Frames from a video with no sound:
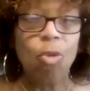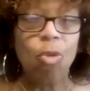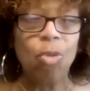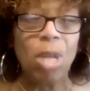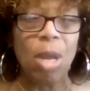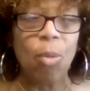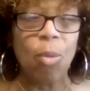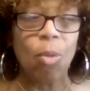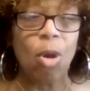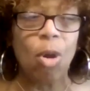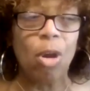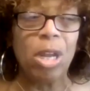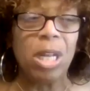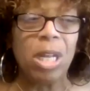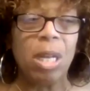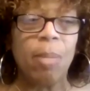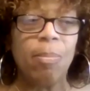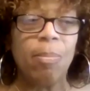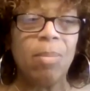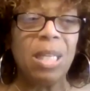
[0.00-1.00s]
who they were in
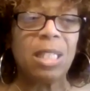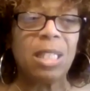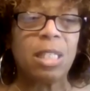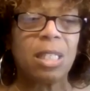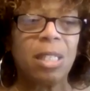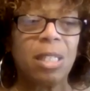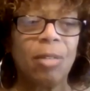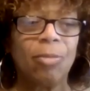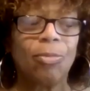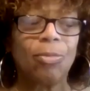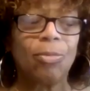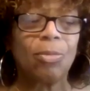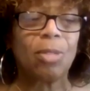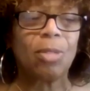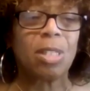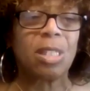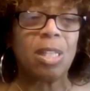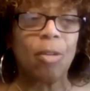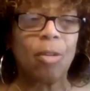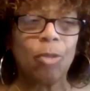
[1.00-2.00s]
the midst of
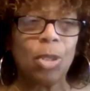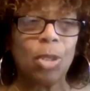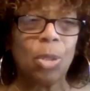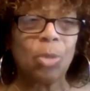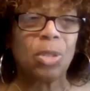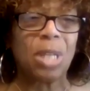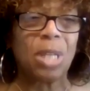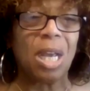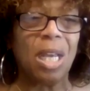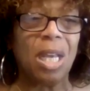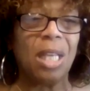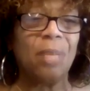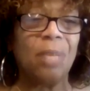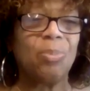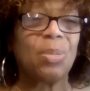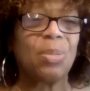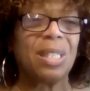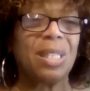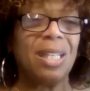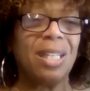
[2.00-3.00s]

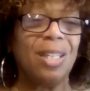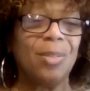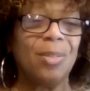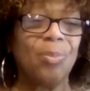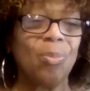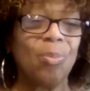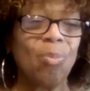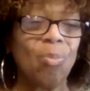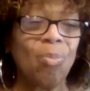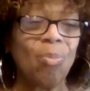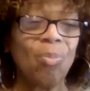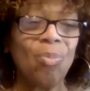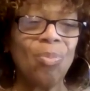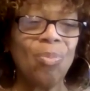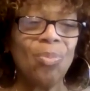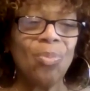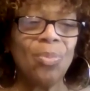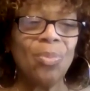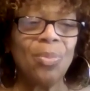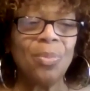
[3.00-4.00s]
stereotypes and
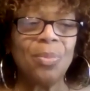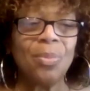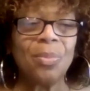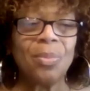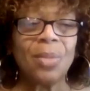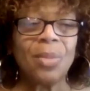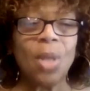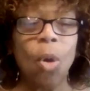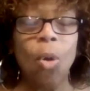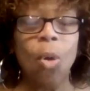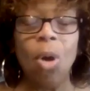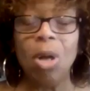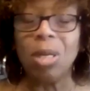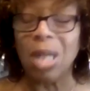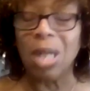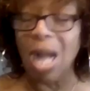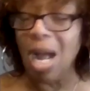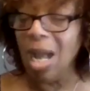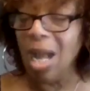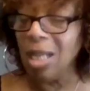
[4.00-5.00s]
all
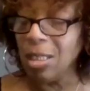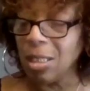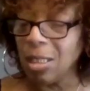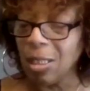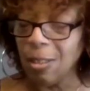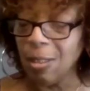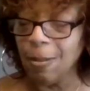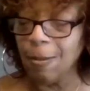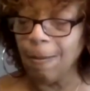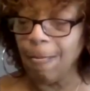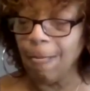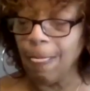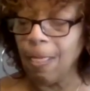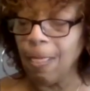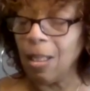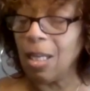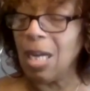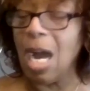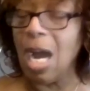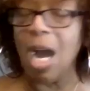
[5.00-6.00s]
kinds of
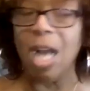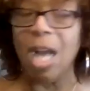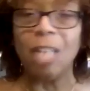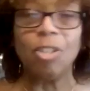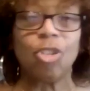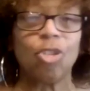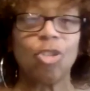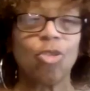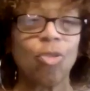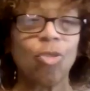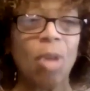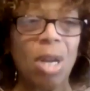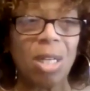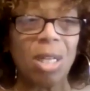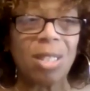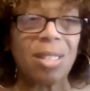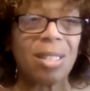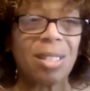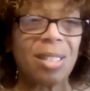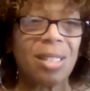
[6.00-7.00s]

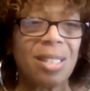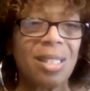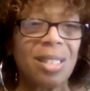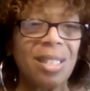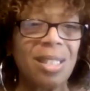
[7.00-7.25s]
constructs